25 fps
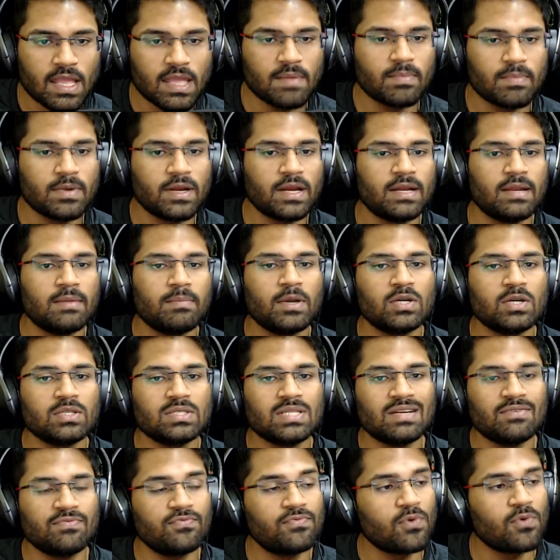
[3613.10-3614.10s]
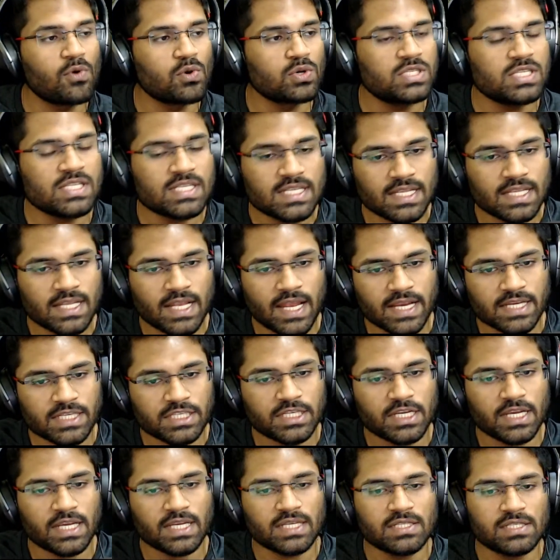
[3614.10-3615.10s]
immediately, because that forces an
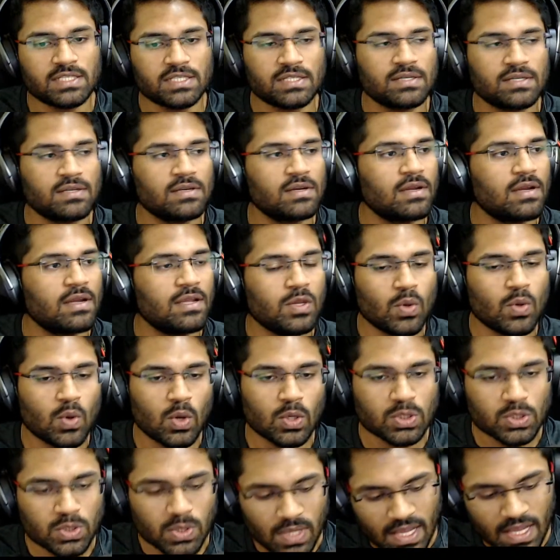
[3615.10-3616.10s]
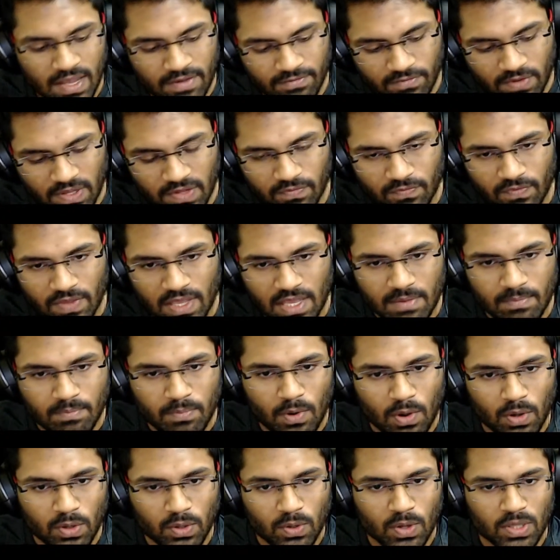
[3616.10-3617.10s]
exchange. You also have one
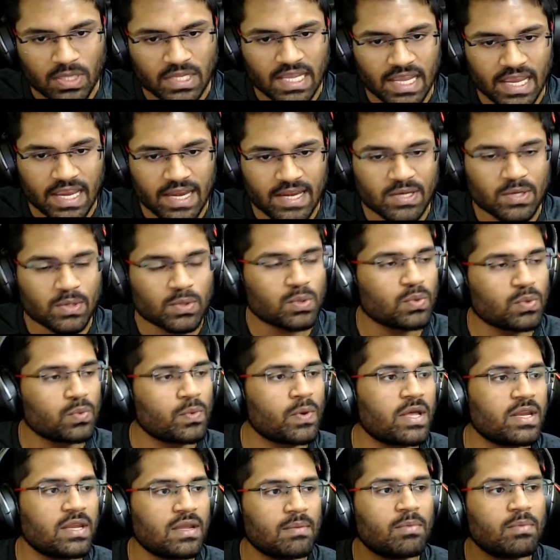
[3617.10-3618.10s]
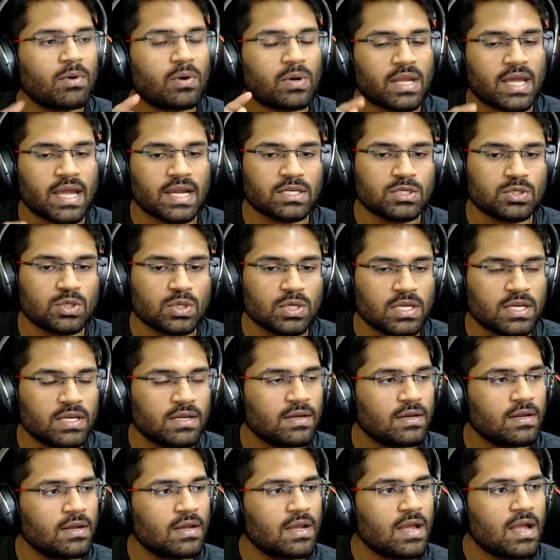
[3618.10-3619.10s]
weak pawn on e2 to worry about
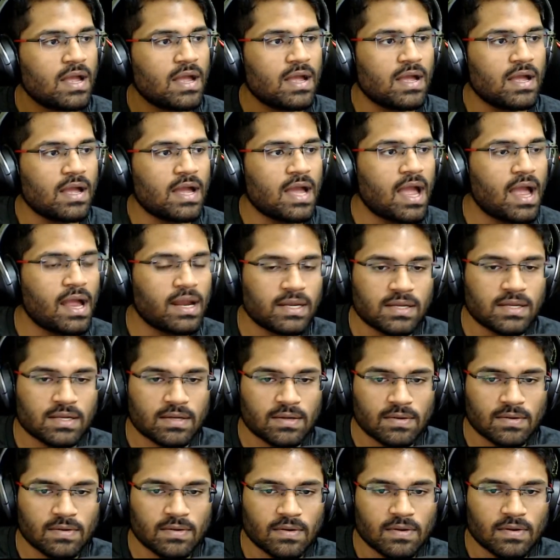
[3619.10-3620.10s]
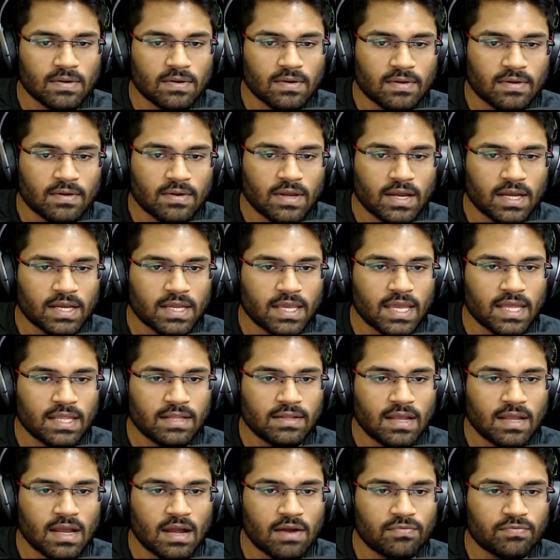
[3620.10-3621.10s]
actually. And
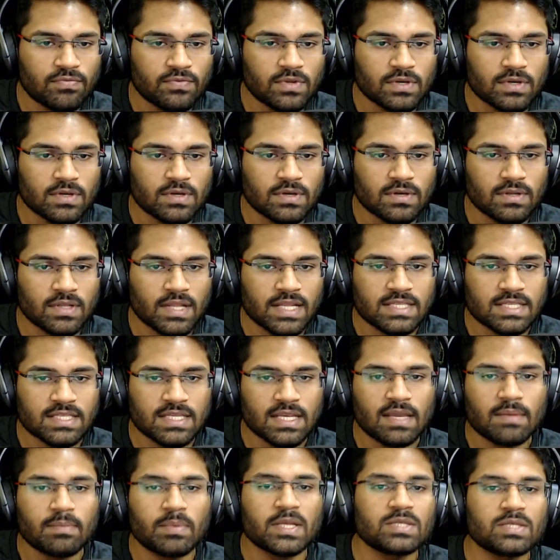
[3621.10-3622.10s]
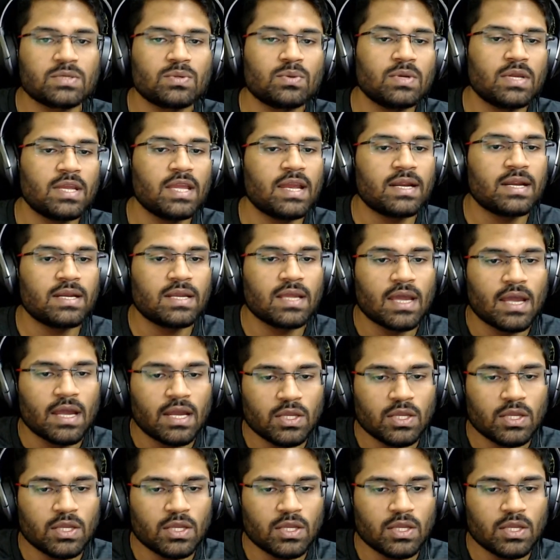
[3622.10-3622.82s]
again, after, let's say he plays rook e8,